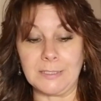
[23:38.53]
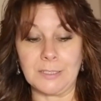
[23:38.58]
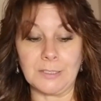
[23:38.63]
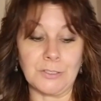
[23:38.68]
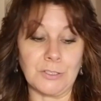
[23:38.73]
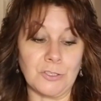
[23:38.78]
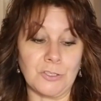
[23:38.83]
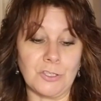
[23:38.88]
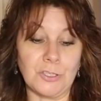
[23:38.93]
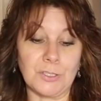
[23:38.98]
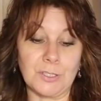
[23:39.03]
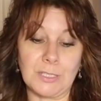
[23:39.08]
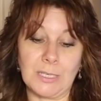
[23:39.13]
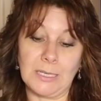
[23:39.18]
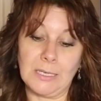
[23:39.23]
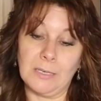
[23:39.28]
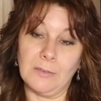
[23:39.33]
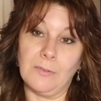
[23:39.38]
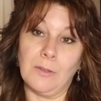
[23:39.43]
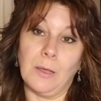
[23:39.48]
This is just
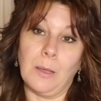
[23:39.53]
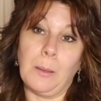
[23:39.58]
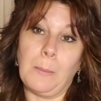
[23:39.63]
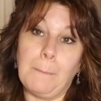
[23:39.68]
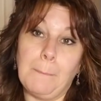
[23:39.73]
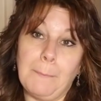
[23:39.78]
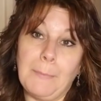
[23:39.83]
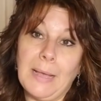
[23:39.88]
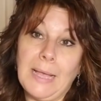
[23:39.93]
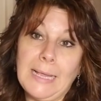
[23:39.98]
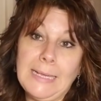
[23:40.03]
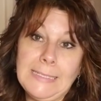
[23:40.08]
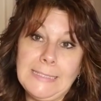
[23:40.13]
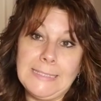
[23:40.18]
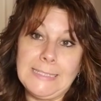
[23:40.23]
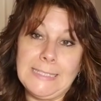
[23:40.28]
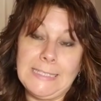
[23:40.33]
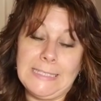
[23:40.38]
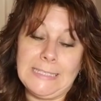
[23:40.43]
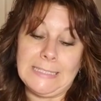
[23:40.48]
kind of a
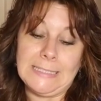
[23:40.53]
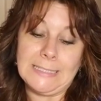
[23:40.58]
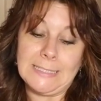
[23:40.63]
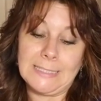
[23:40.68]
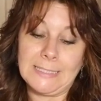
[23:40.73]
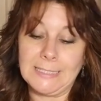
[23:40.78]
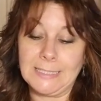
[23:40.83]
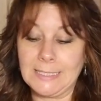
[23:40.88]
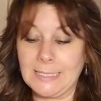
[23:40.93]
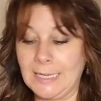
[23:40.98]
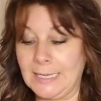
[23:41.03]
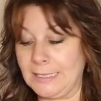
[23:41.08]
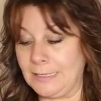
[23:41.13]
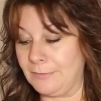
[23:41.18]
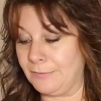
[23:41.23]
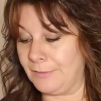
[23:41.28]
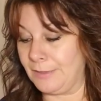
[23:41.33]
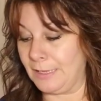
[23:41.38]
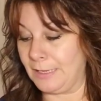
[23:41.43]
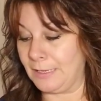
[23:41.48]
Pisces kind
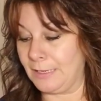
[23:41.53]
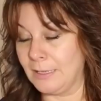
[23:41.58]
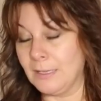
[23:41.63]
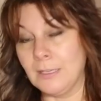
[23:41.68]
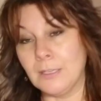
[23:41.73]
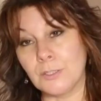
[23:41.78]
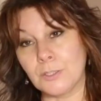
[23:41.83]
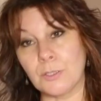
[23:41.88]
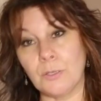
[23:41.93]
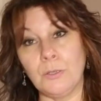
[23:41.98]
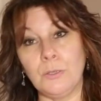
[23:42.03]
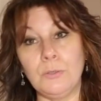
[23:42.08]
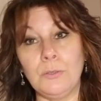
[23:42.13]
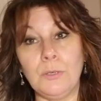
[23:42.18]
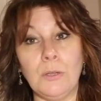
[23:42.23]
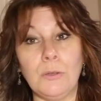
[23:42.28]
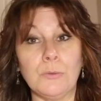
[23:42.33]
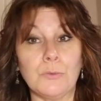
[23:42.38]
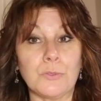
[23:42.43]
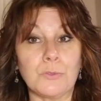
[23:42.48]
of thing. So who
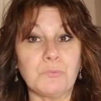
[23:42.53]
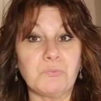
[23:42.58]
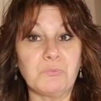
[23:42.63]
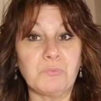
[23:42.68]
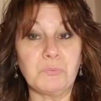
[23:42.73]
knows?